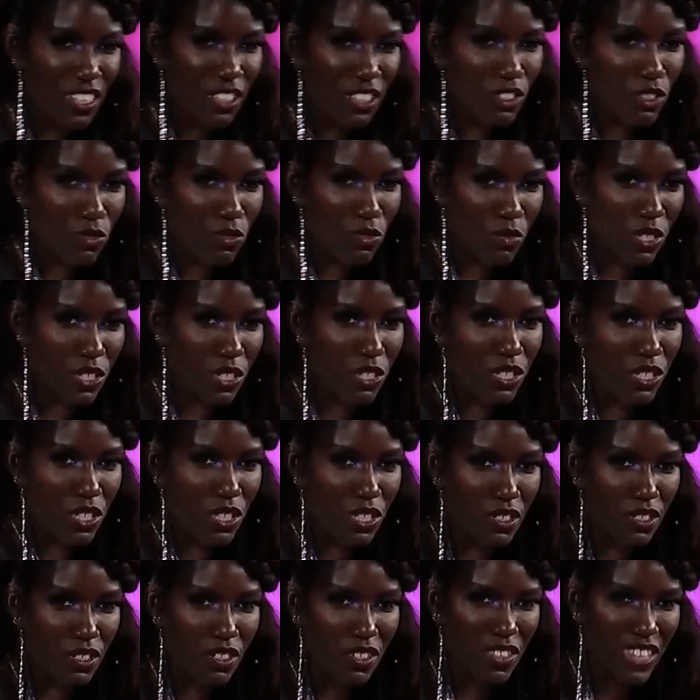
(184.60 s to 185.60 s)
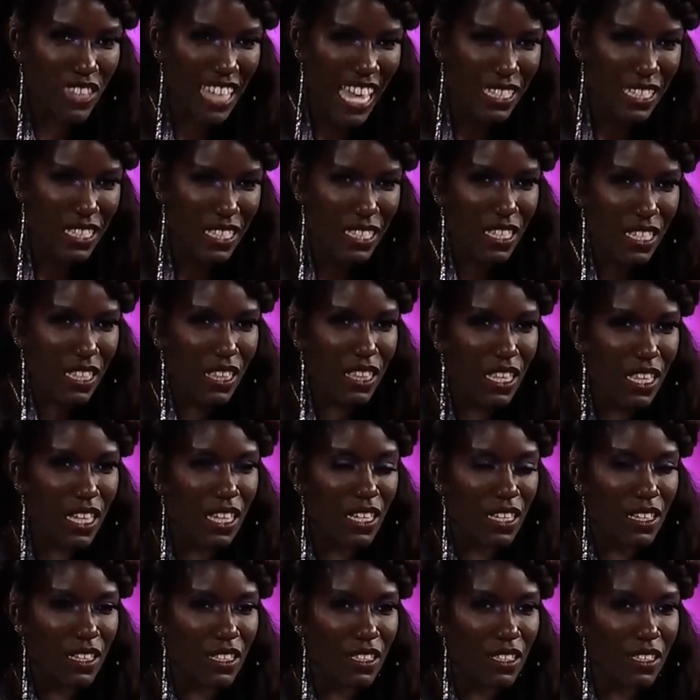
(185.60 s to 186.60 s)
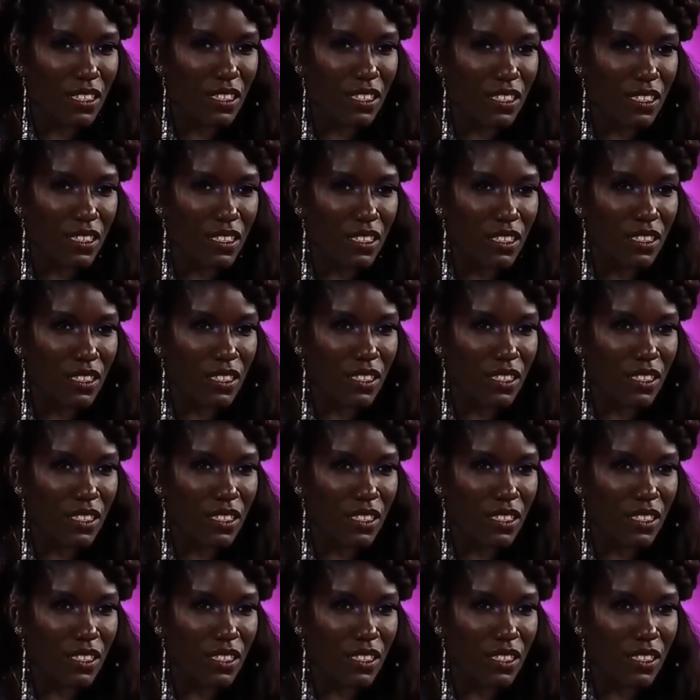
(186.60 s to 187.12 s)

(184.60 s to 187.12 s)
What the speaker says: to keep filming, keep smiling, and